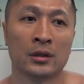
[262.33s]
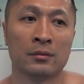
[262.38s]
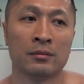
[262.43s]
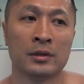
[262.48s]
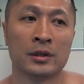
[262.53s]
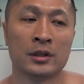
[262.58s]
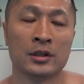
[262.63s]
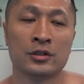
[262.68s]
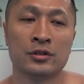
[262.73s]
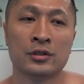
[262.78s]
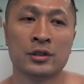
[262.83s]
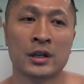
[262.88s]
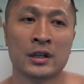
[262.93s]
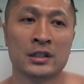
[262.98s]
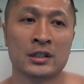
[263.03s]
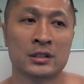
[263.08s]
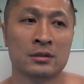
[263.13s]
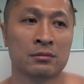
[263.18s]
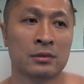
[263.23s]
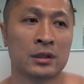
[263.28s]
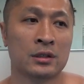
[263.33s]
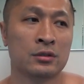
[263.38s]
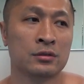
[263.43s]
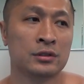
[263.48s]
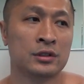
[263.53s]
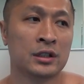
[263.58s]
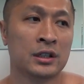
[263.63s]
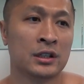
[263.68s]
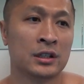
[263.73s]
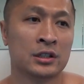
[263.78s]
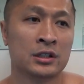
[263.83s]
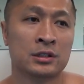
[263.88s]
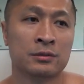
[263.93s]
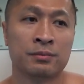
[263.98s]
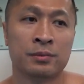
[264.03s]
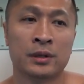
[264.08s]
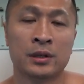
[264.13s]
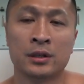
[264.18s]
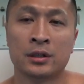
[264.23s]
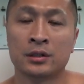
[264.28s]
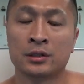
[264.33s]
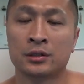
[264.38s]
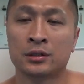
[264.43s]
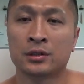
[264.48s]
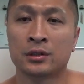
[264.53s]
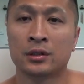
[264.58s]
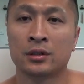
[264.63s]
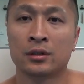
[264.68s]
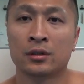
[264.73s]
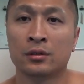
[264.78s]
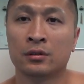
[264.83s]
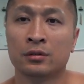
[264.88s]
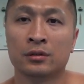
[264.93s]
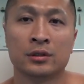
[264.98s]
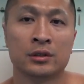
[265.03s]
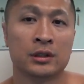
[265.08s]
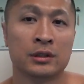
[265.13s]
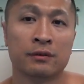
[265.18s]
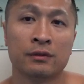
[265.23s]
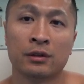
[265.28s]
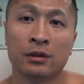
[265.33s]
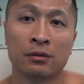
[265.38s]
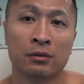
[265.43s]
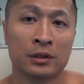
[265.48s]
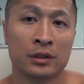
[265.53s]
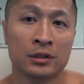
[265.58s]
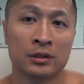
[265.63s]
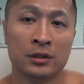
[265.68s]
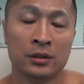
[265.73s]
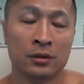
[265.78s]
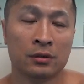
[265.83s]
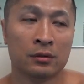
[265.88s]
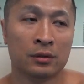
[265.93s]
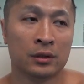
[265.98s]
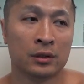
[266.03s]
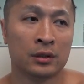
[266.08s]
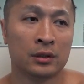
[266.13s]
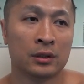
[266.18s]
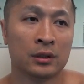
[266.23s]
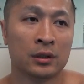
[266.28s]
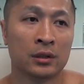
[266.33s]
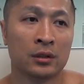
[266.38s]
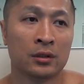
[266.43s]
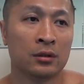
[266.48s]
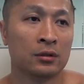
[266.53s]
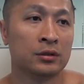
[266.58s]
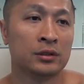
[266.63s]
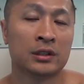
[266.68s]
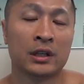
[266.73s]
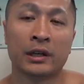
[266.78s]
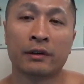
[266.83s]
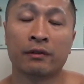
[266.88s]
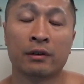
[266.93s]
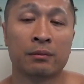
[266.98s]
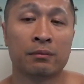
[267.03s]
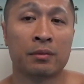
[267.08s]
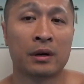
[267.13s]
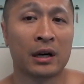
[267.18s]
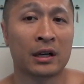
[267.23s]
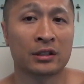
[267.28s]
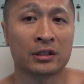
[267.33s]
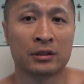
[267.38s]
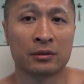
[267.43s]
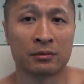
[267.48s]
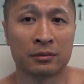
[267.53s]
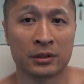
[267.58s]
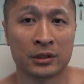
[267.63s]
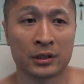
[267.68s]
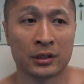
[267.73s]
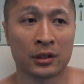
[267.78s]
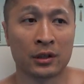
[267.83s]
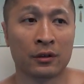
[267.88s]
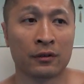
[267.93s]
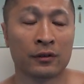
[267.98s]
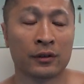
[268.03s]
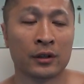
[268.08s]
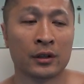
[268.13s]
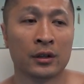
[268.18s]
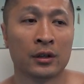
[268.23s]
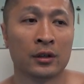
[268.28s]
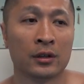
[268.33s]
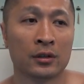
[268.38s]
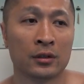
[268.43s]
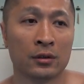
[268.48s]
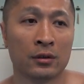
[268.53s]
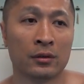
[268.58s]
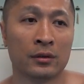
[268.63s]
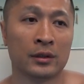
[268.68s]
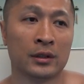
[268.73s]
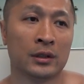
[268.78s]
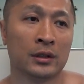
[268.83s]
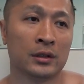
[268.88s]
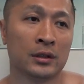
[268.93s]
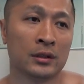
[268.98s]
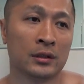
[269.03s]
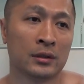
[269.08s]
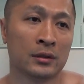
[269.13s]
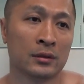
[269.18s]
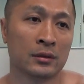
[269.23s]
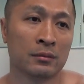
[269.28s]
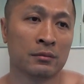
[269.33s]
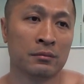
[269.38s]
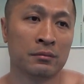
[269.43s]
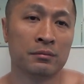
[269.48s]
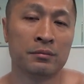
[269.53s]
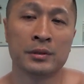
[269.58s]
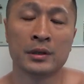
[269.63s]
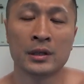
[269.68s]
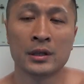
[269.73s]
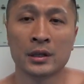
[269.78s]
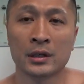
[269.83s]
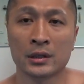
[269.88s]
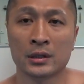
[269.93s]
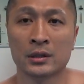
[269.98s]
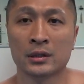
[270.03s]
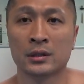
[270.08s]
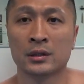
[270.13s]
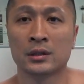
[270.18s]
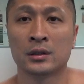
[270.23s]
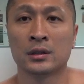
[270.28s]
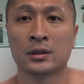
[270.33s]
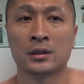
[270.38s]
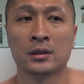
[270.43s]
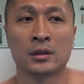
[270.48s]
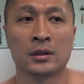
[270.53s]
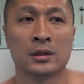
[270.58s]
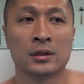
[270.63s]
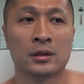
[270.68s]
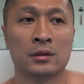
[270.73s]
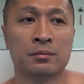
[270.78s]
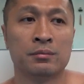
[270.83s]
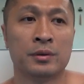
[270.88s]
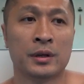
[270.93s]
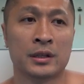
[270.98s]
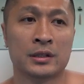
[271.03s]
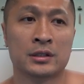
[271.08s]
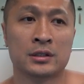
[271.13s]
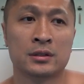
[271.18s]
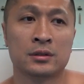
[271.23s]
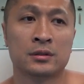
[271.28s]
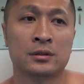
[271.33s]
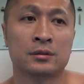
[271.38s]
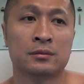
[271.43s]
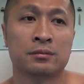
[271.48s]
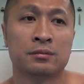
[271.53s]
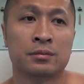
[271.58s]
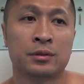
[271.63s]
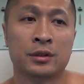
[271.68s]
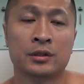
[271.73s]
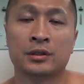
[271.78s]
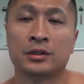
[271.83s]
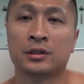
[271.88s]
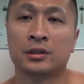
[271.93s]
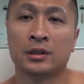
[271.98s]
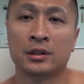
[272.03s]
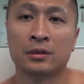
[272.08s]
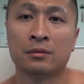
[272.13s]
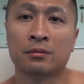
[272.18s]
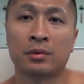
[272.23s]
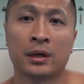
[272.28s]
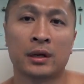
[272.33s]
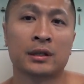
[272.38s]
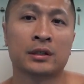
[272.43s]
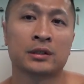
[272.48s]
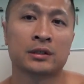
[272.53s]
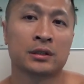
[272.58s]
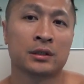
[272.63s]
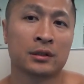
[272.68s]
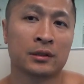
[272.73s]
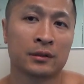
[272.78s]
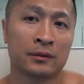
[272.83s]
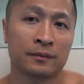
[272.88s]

Because you got somebody who's inexperienced, who doesn't even know what he's doing, who's not even a boxer himself, going in and beating the best person in boxing.